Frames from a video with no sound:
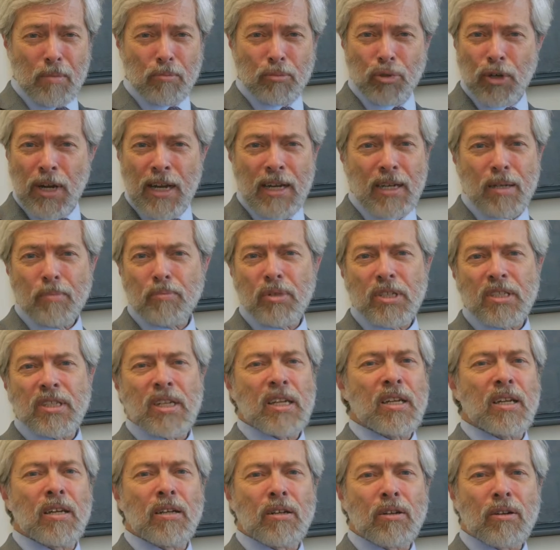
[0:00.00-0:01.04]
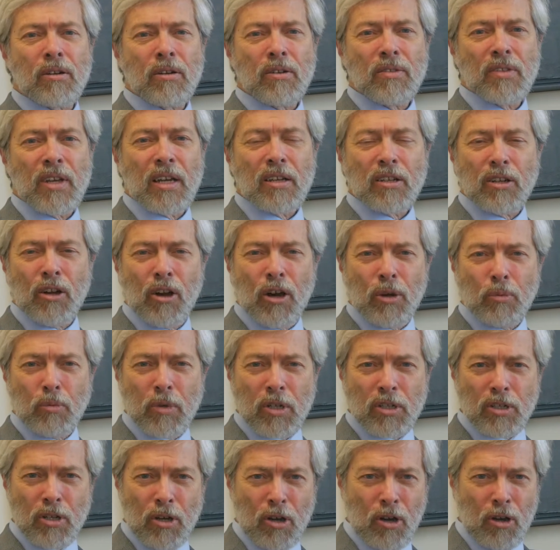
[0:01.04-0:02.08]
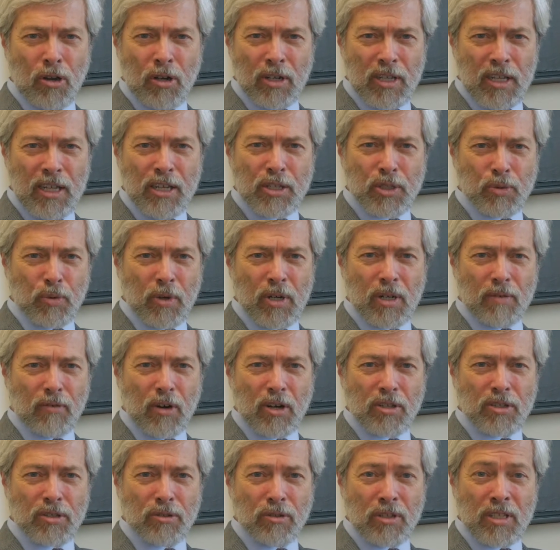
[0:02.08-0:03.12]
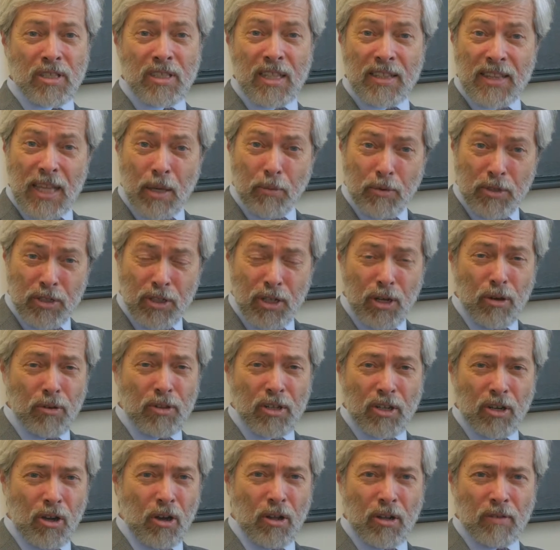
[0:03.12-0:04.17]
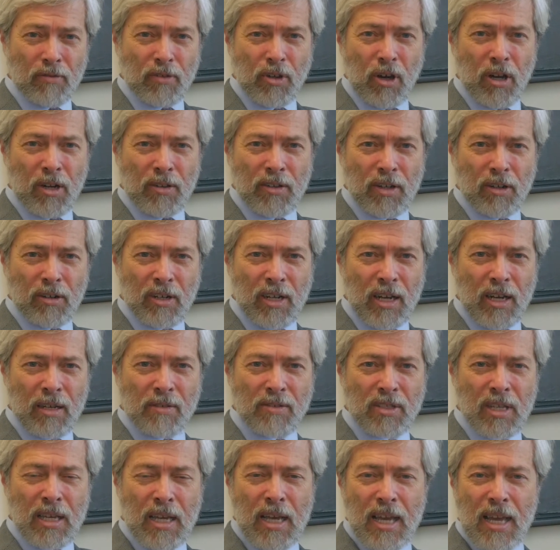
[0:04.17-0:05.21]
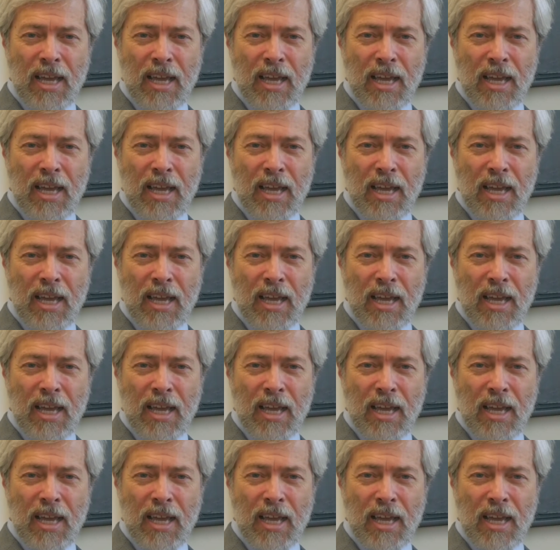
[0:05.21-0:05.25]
Praying in particular that God would call each one of our students, that they would know the call of God in their lives,